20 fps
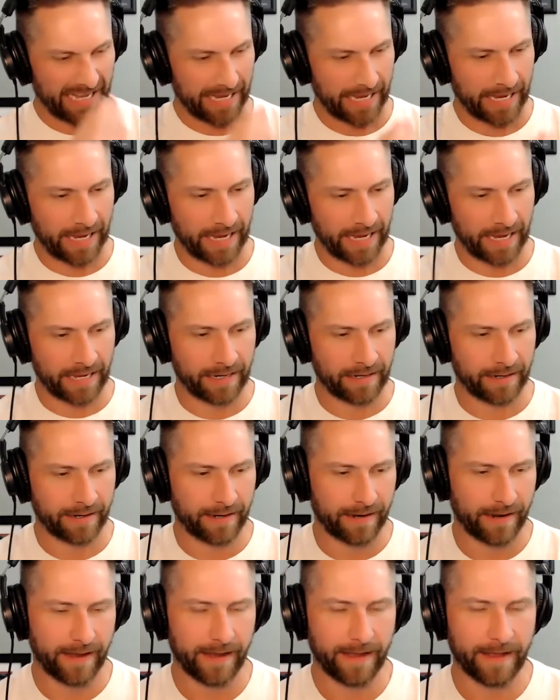And
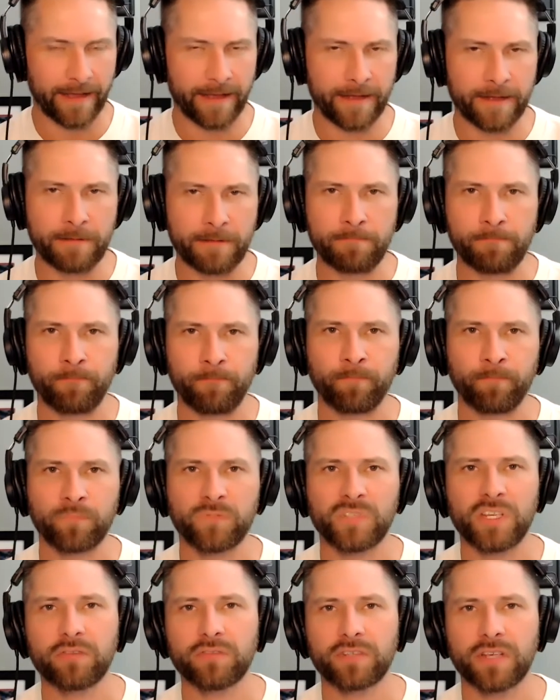so
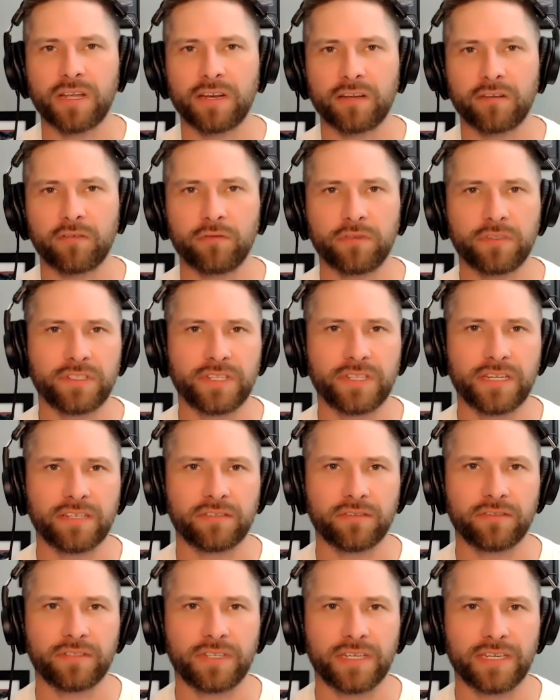it was kind of cool to see his
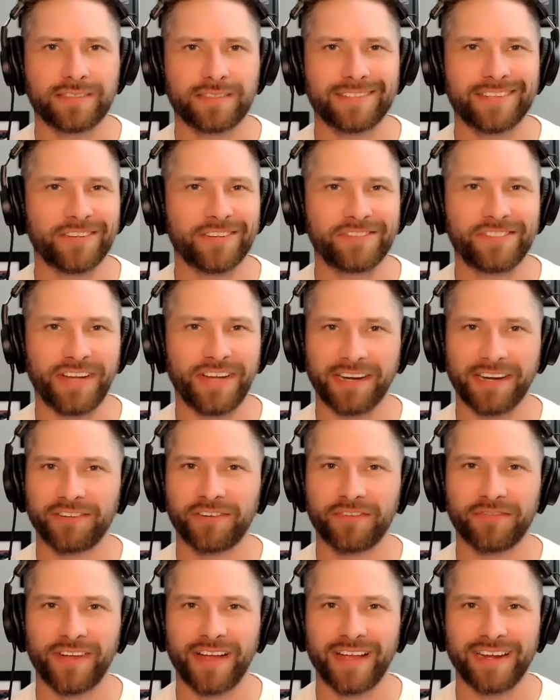old digs. It's all
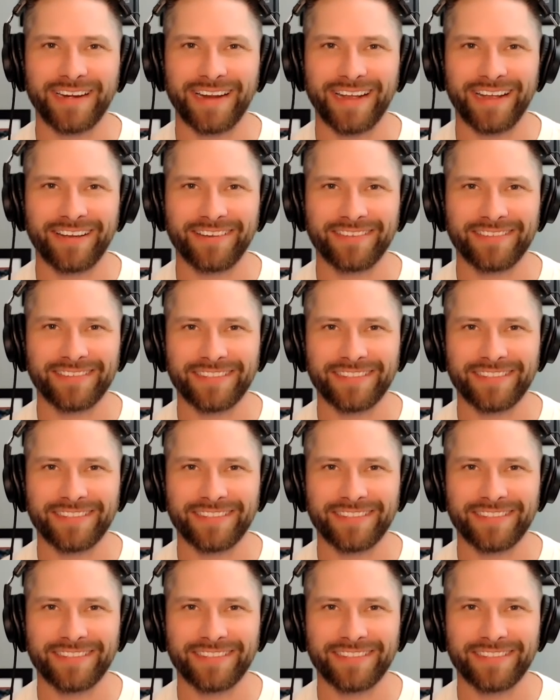gentrified now.